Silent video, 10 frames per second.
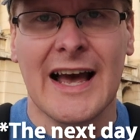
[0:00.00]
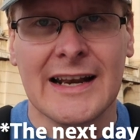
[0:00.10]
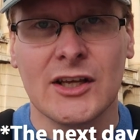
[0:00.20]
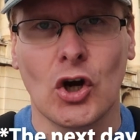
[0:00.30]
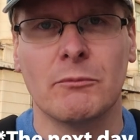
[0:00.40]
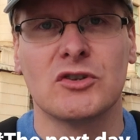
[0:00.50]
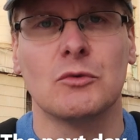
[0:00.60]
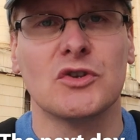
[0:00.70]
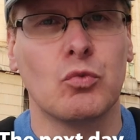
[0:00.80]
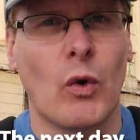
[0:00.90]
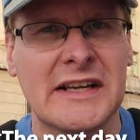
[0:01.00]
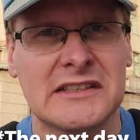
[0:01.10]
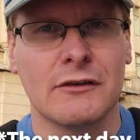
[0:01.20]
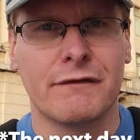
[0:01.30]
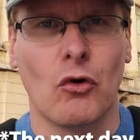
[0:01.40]
helicopter was
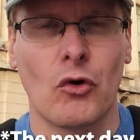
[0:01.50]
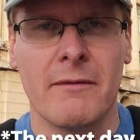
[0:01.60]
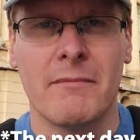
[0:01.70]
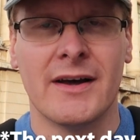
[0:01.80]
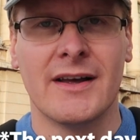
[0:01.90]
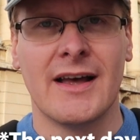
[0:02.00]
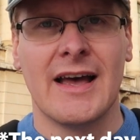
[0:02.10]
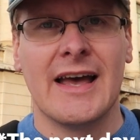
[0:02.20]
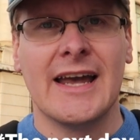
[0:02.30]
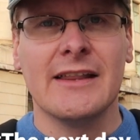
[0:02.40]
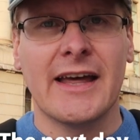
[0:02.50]
waiting for him. He